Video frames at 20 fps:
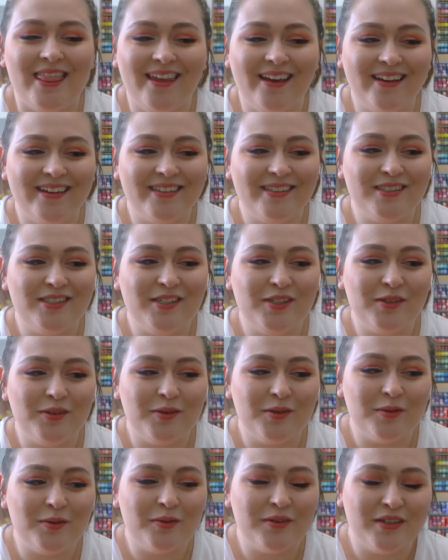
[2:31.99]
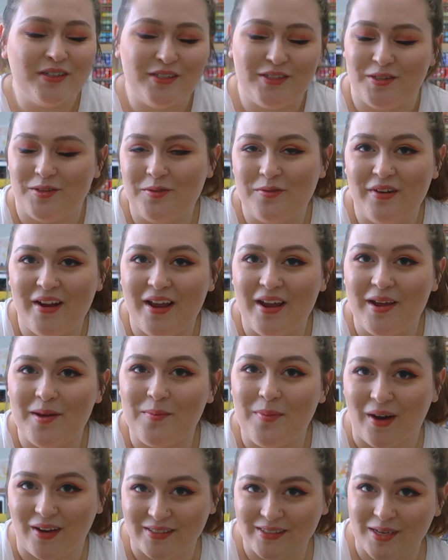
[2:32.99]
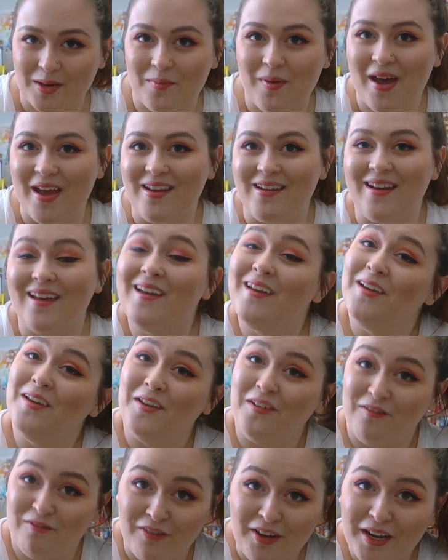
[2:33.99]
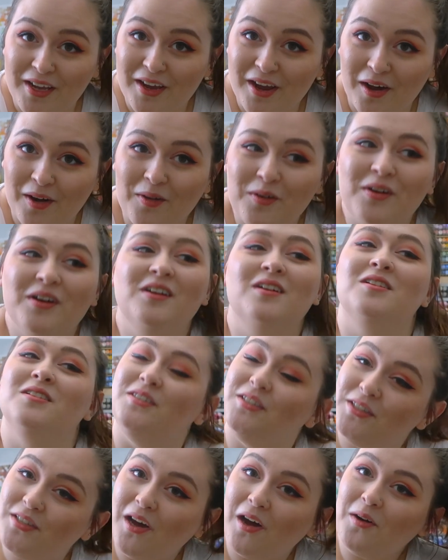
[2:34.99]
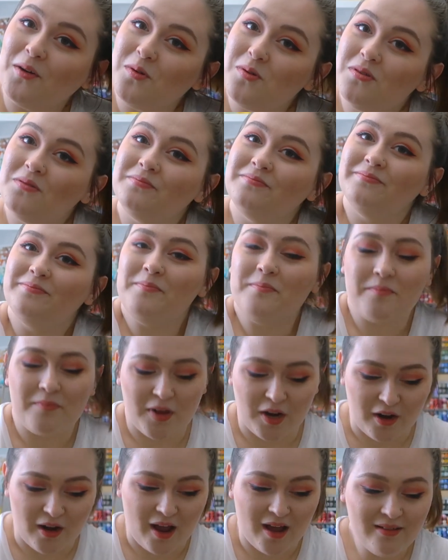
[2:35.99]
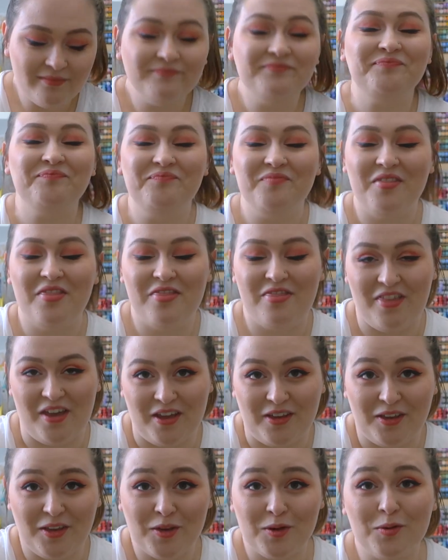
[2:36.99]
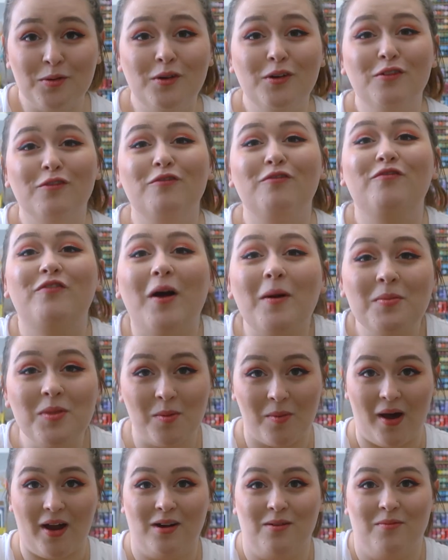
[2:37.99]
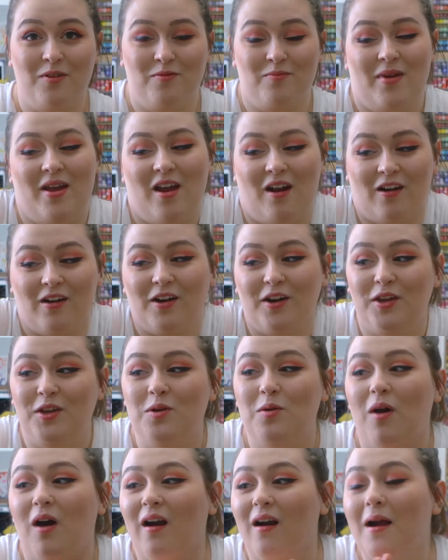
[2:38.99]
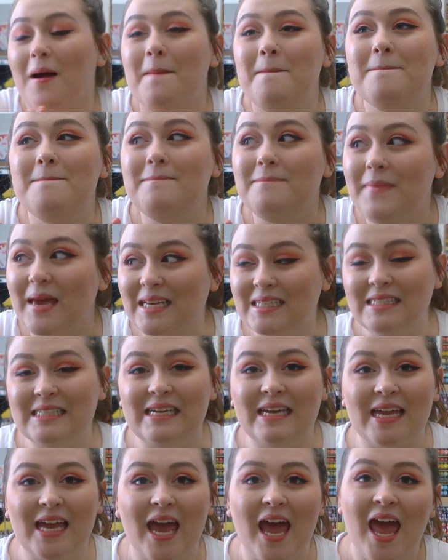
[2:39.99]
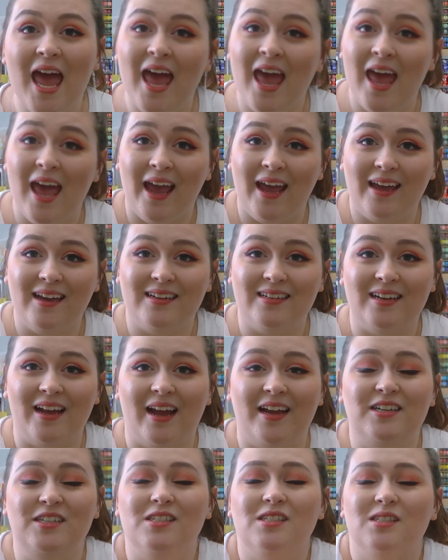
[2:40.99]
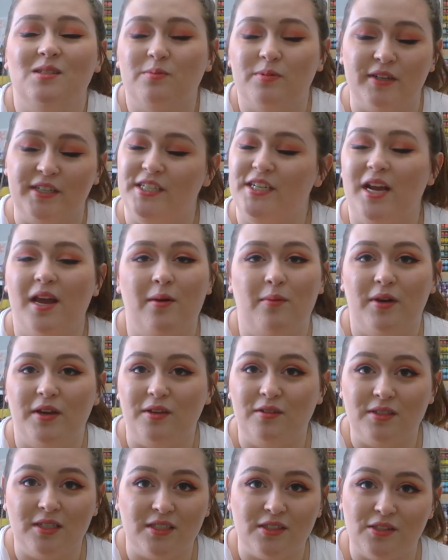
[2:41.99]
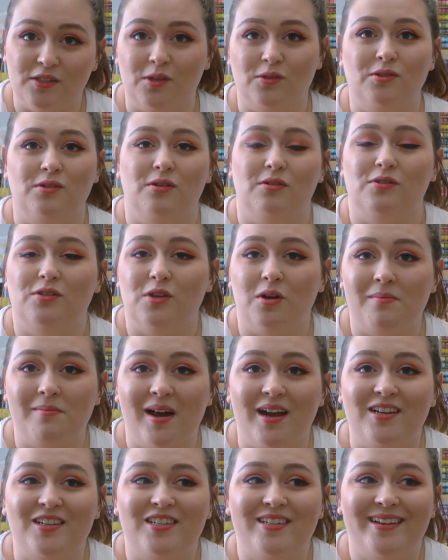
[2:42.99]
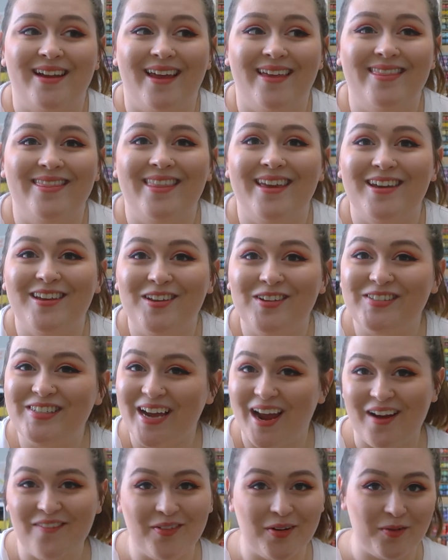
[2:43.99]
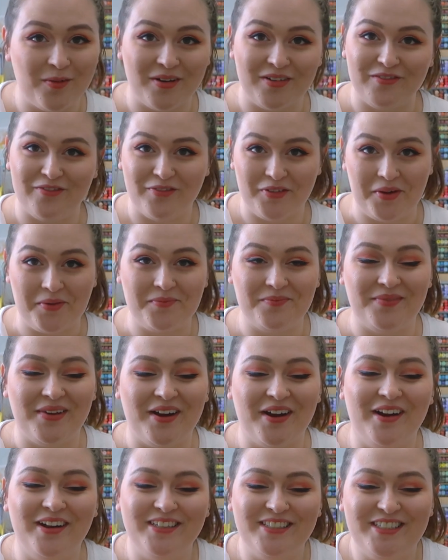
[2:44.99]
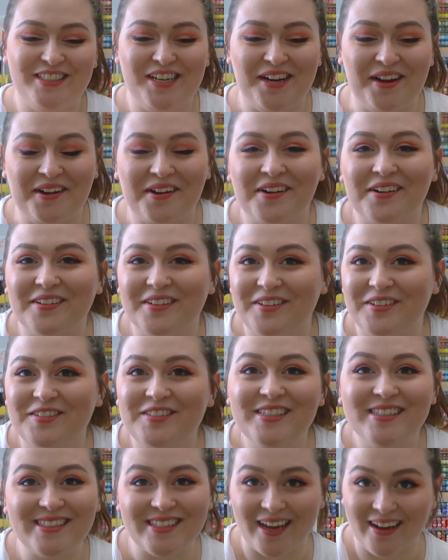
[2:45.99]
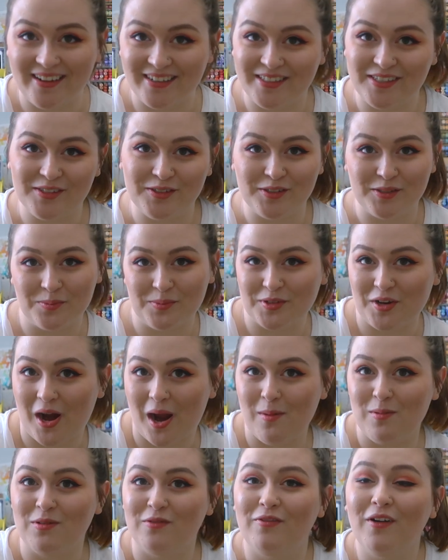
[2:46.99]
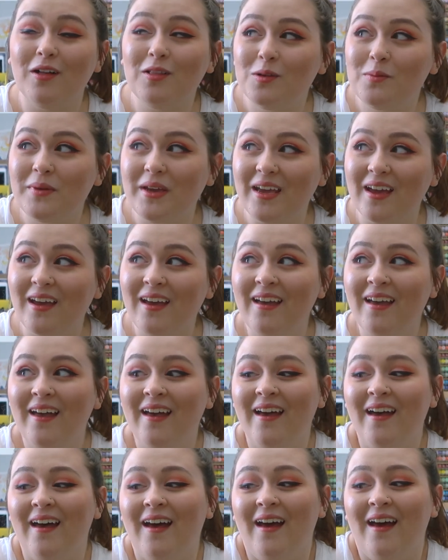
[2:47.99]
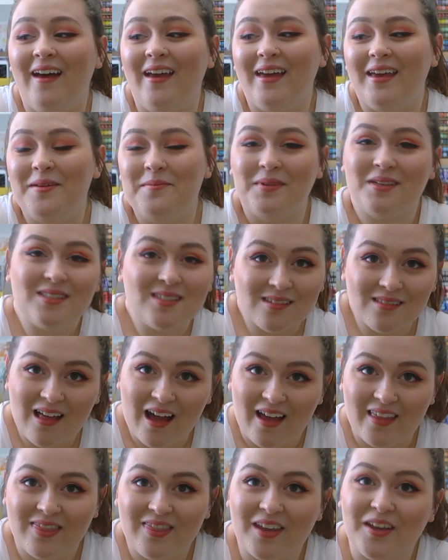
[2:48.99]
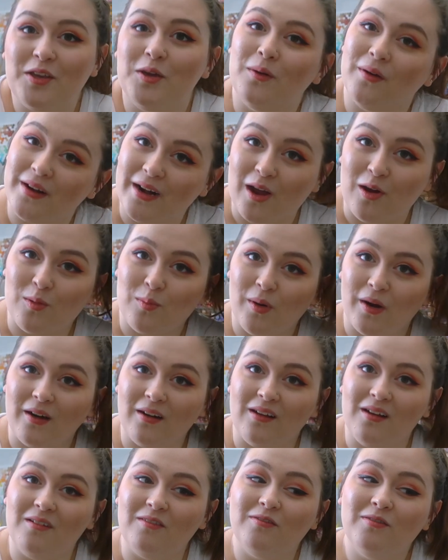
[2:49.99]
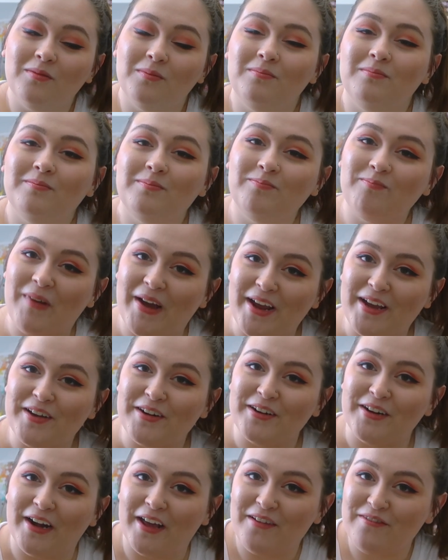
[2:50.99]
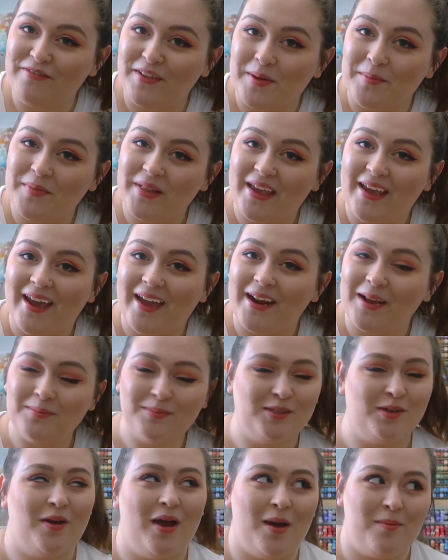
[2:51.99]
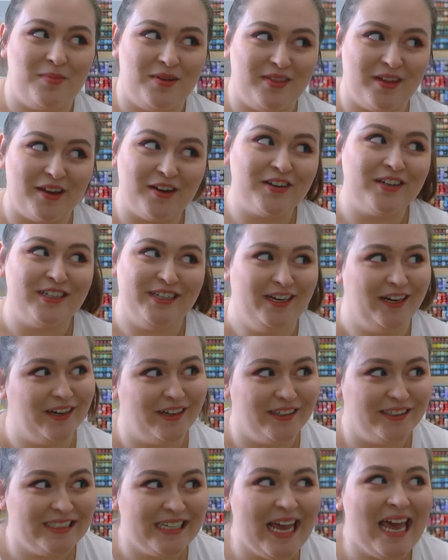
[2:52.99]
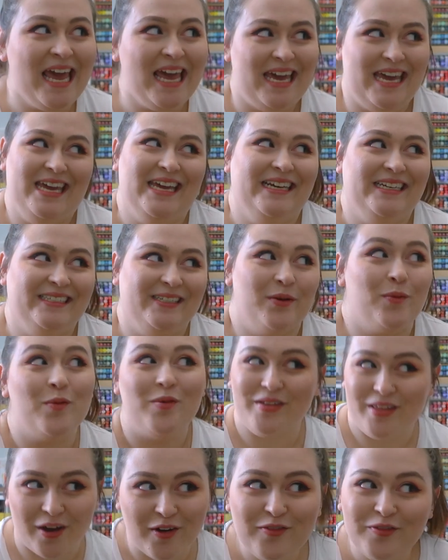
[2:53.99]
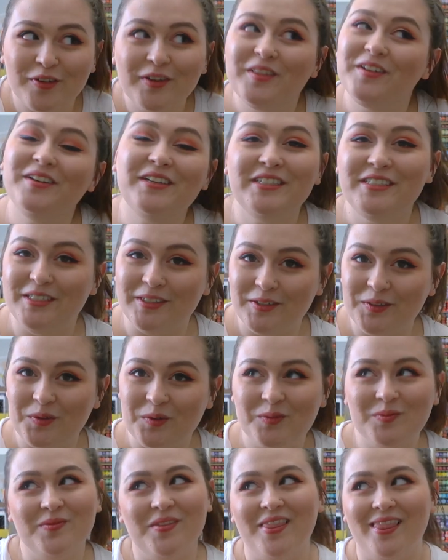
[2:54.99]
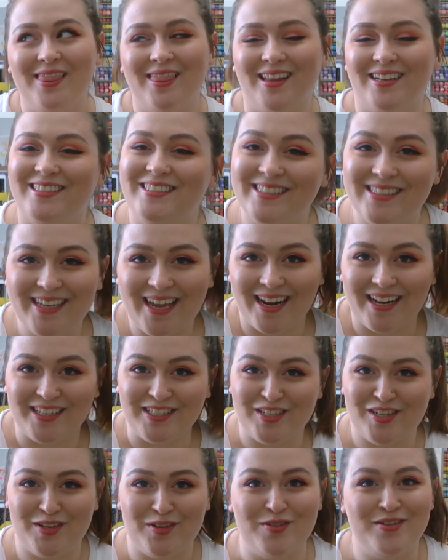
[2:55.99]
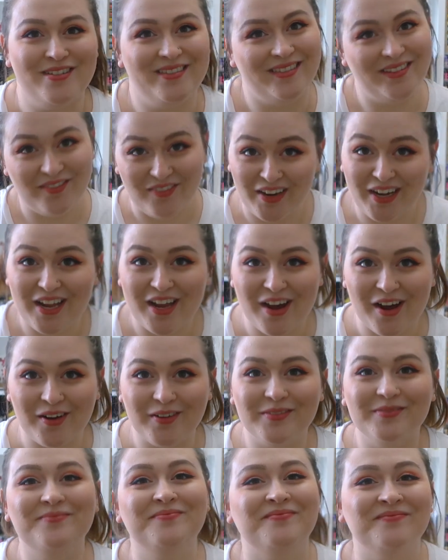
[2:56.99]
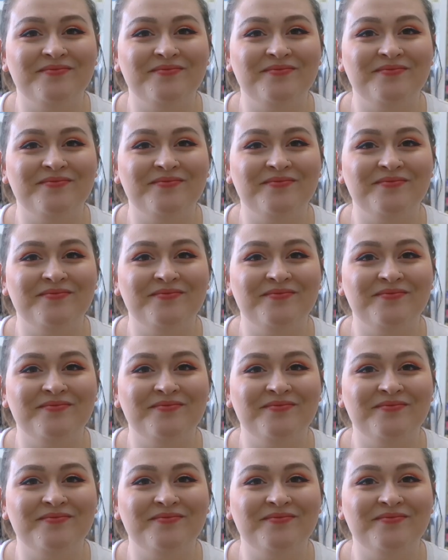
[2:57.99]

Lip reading: than to do a Posca pen video. So Mira, thank you from the bottom of my heart. You are amazing, and I just appreciate what you did so much. And thank you to everyone from Mira's channel who decided to subscribe and follow me. It means a lot that you are now a part of my internet family, and I'm so happy that you're here. And without further ado, let's just get into the video.